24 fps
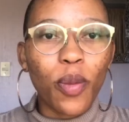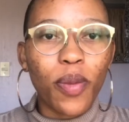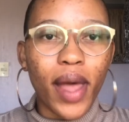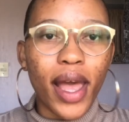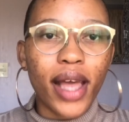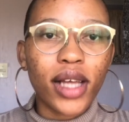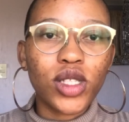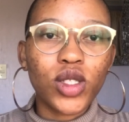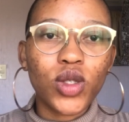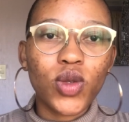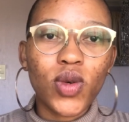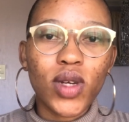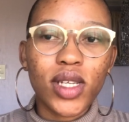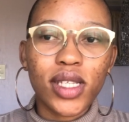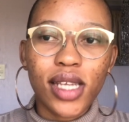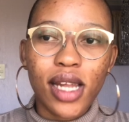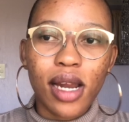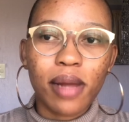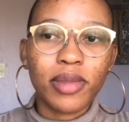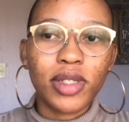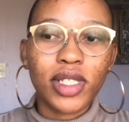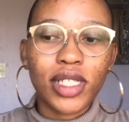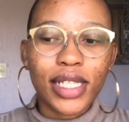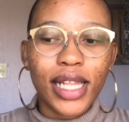back to it
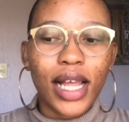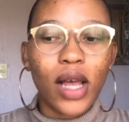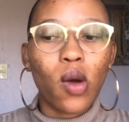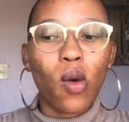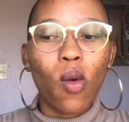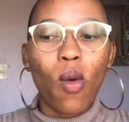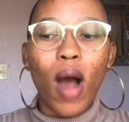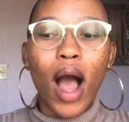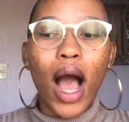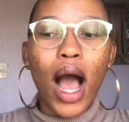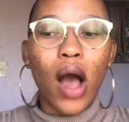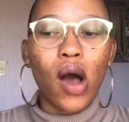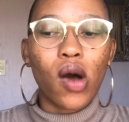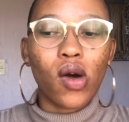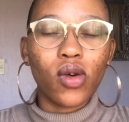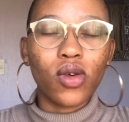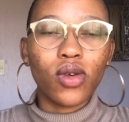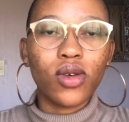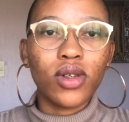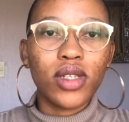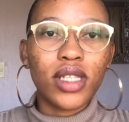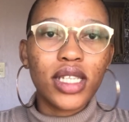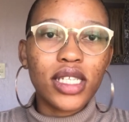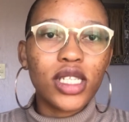and I'm just like,
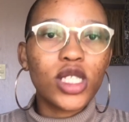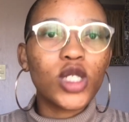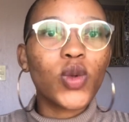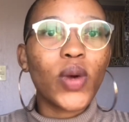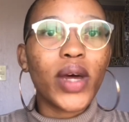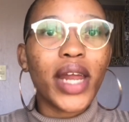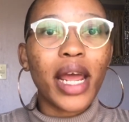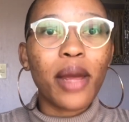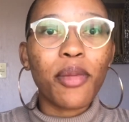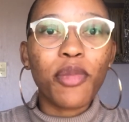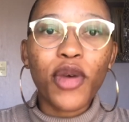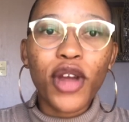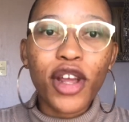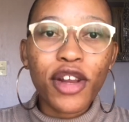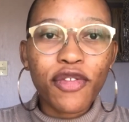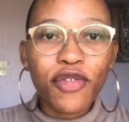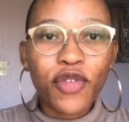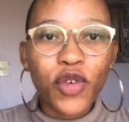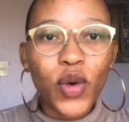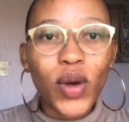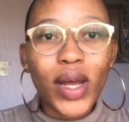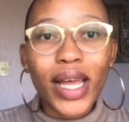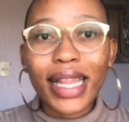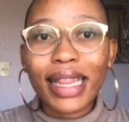wow, this is what I prayed
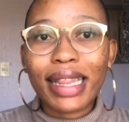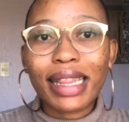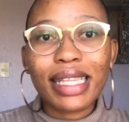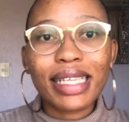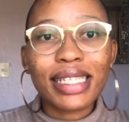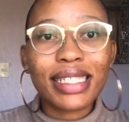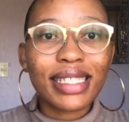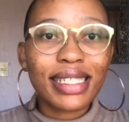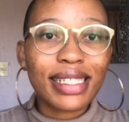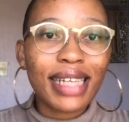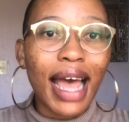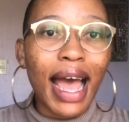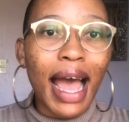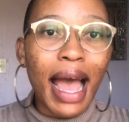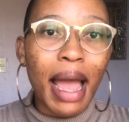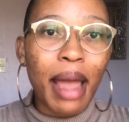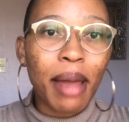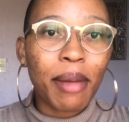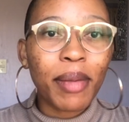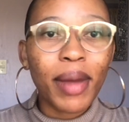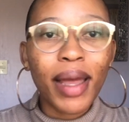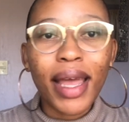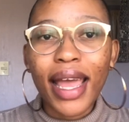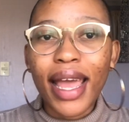for in this
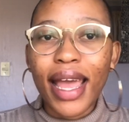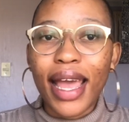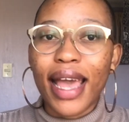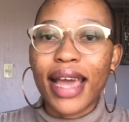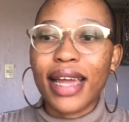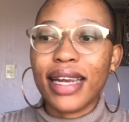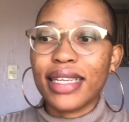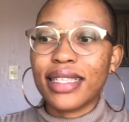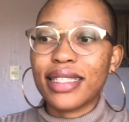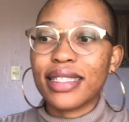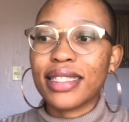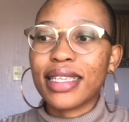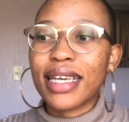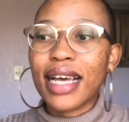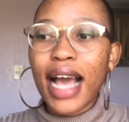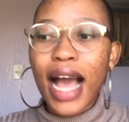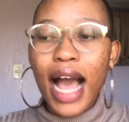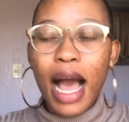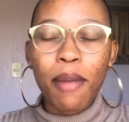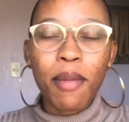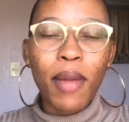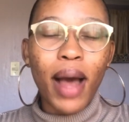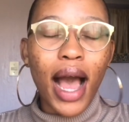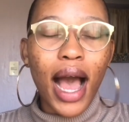time, and it's
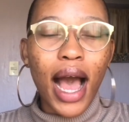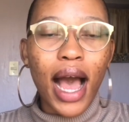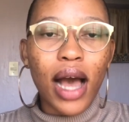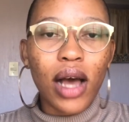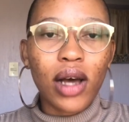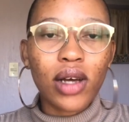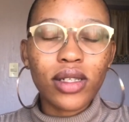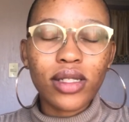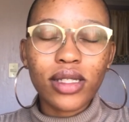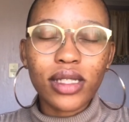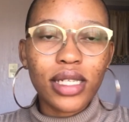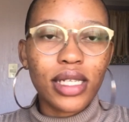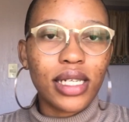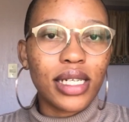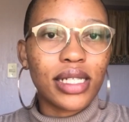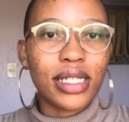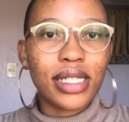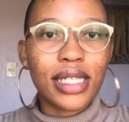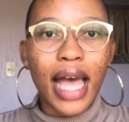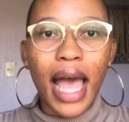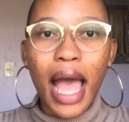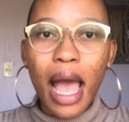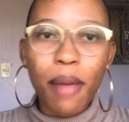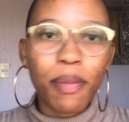come out and
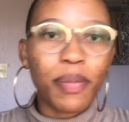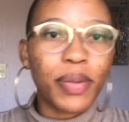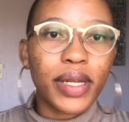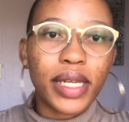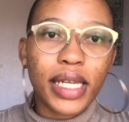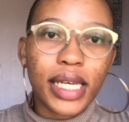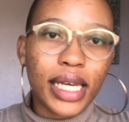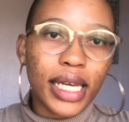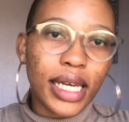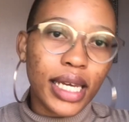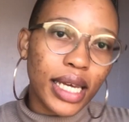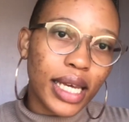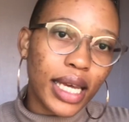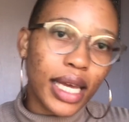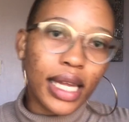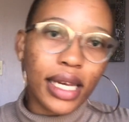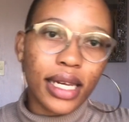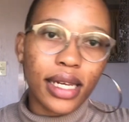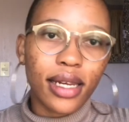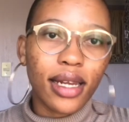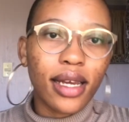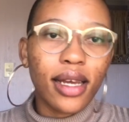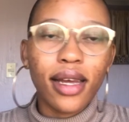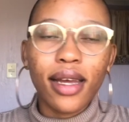it's happening,
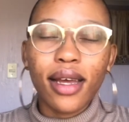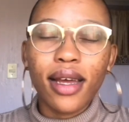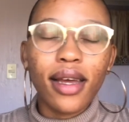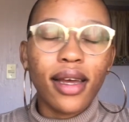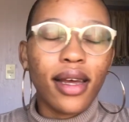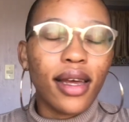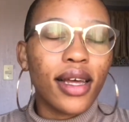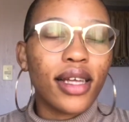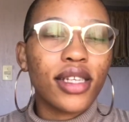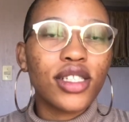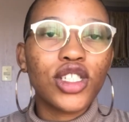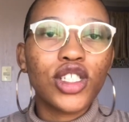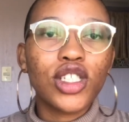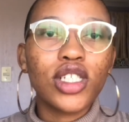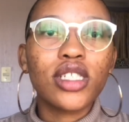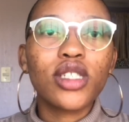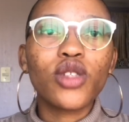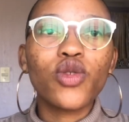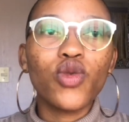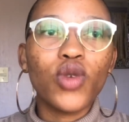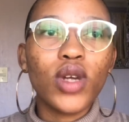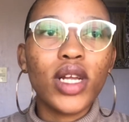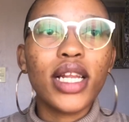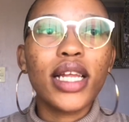and it's
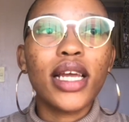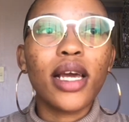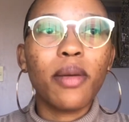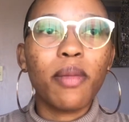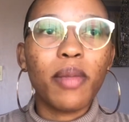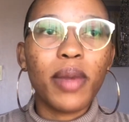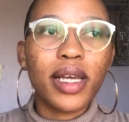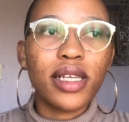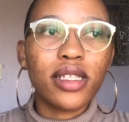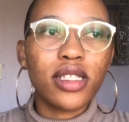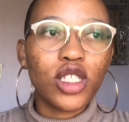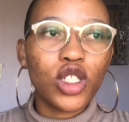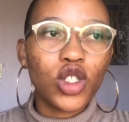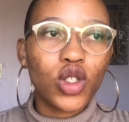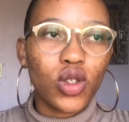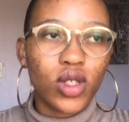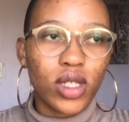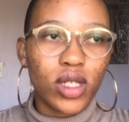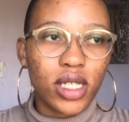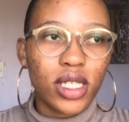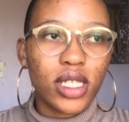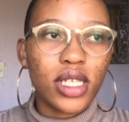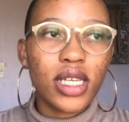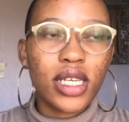just really amazing to
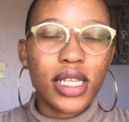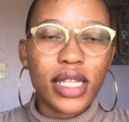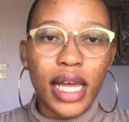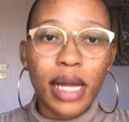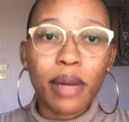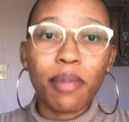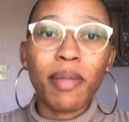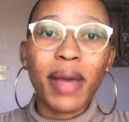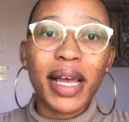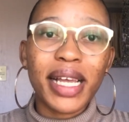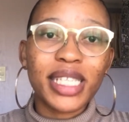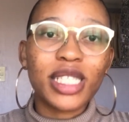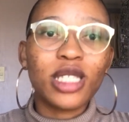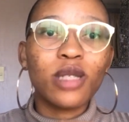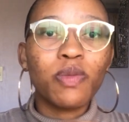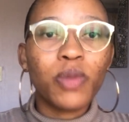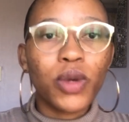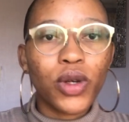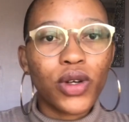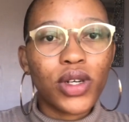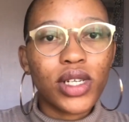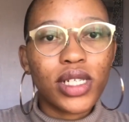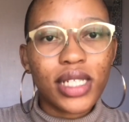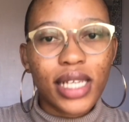see that my
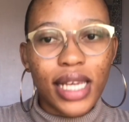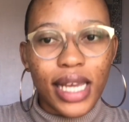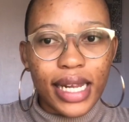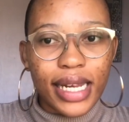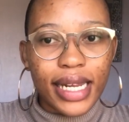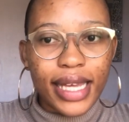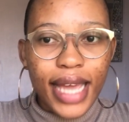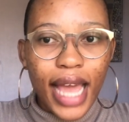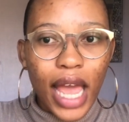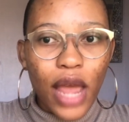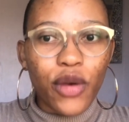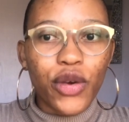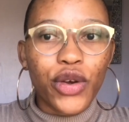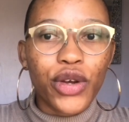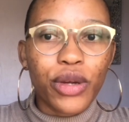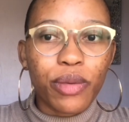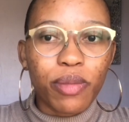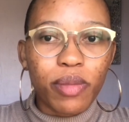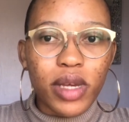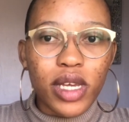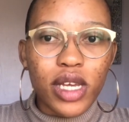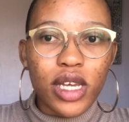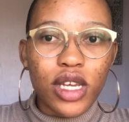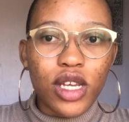spirit can carry
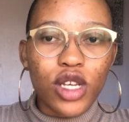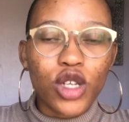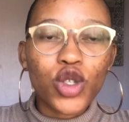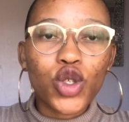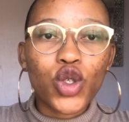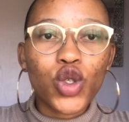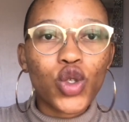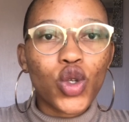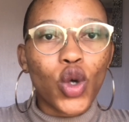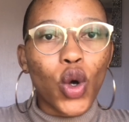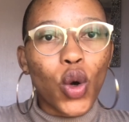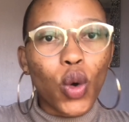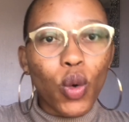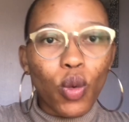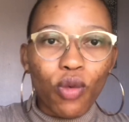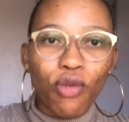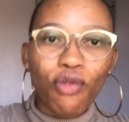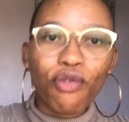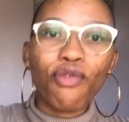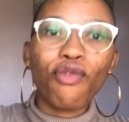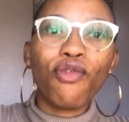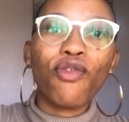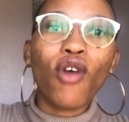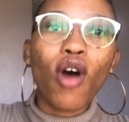me so
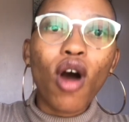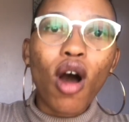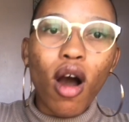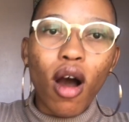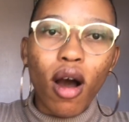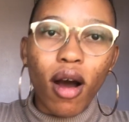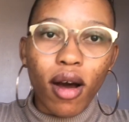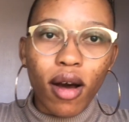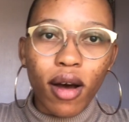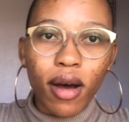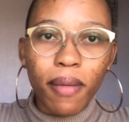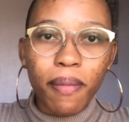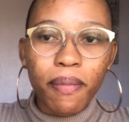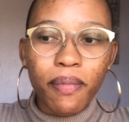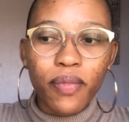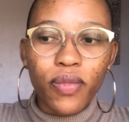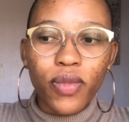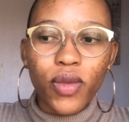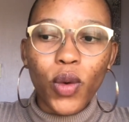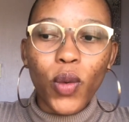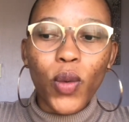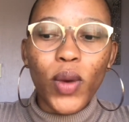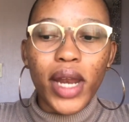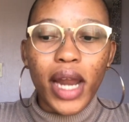far
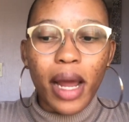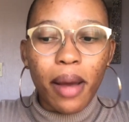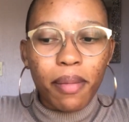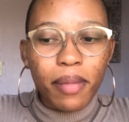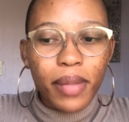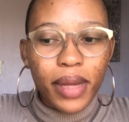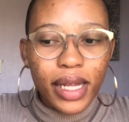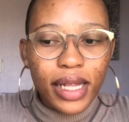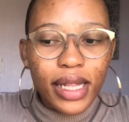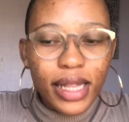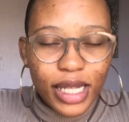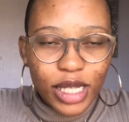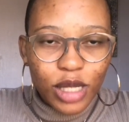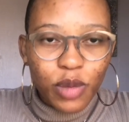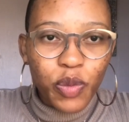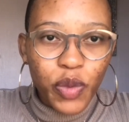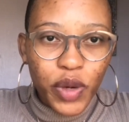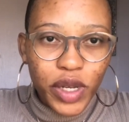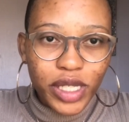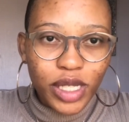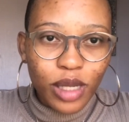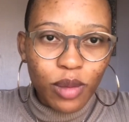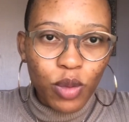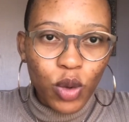when I'm in this
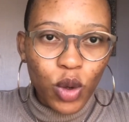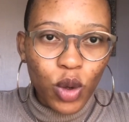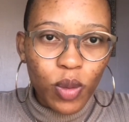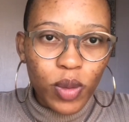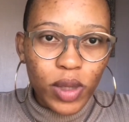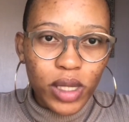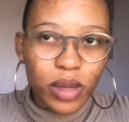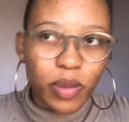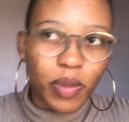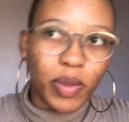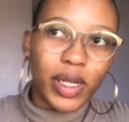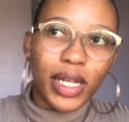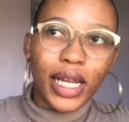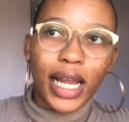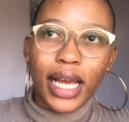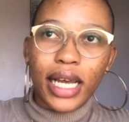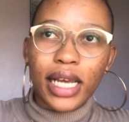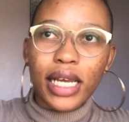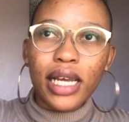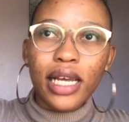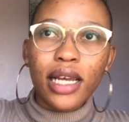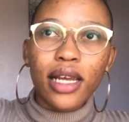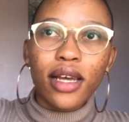present moment. But like